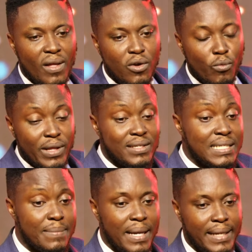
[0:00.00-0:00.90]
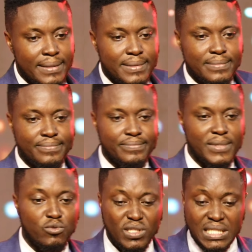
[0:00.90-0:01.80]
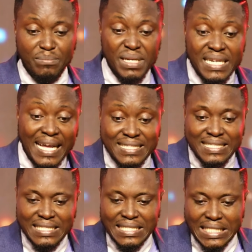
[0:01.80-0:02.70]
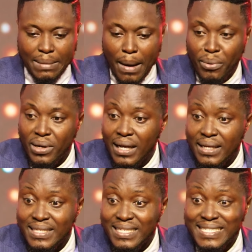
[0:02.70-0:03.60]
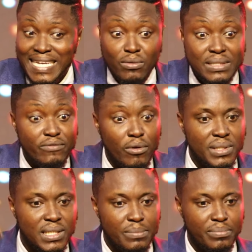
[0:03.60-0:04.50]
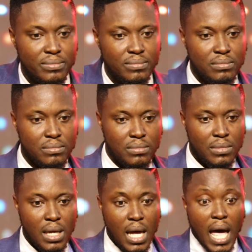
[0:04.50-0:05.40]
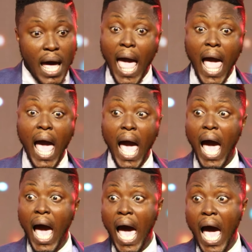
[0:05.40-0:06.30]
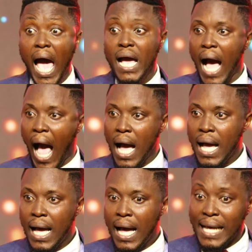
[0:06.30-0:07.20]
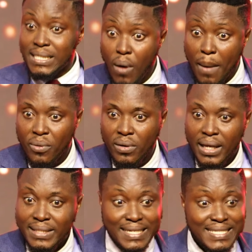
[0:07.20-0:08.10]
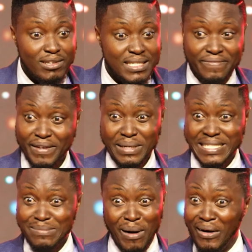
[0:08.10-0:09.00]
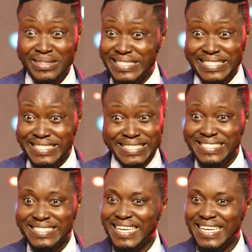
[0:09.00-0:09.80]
We now slept that night. It was in the midnight that my brother shouted from the sleep. Hey! Ah, I said, what happened? Say, this house is filled with demons.